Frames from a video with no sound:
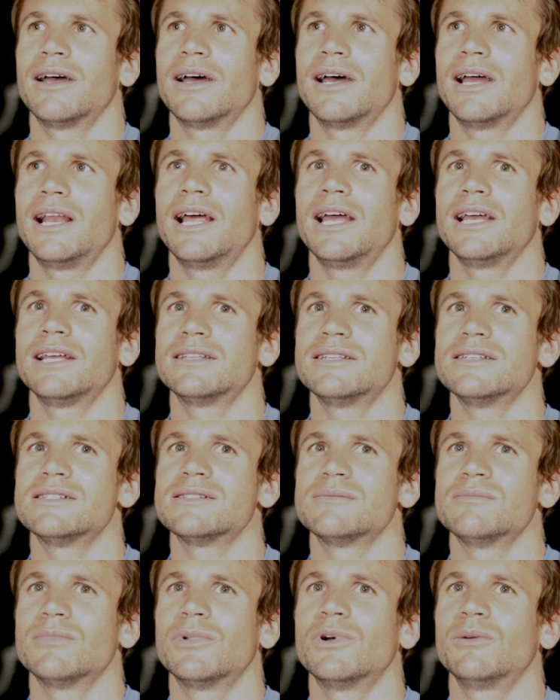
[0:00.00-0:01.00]
I like
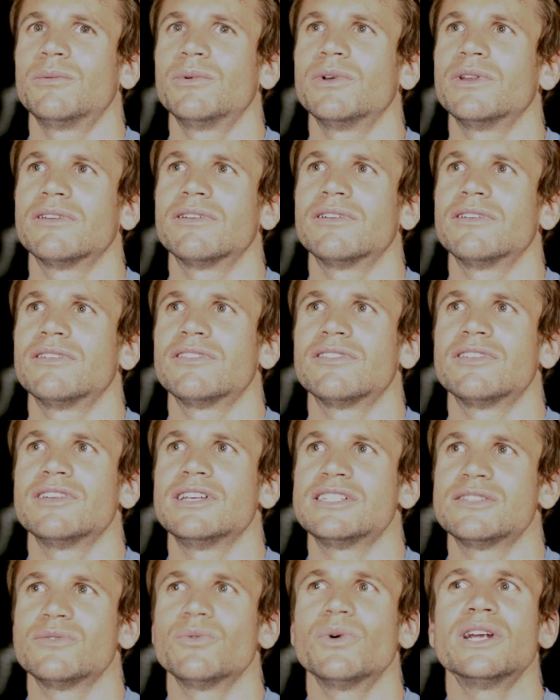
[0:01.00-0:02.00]
this moment.
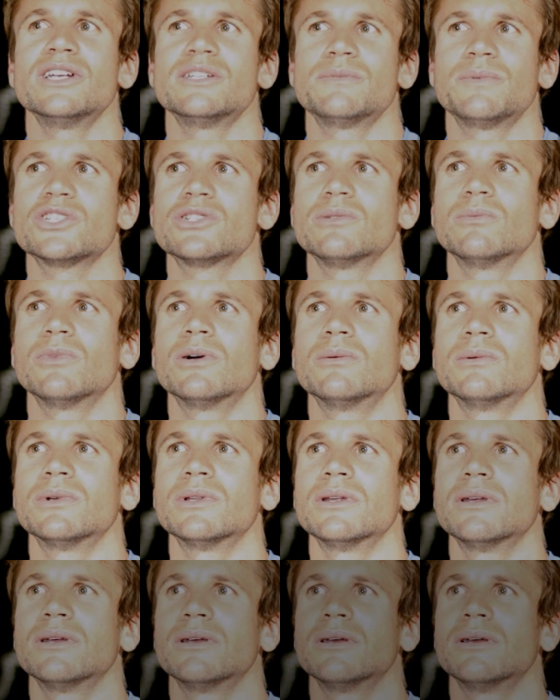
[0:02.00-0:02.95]
It's a very special moment.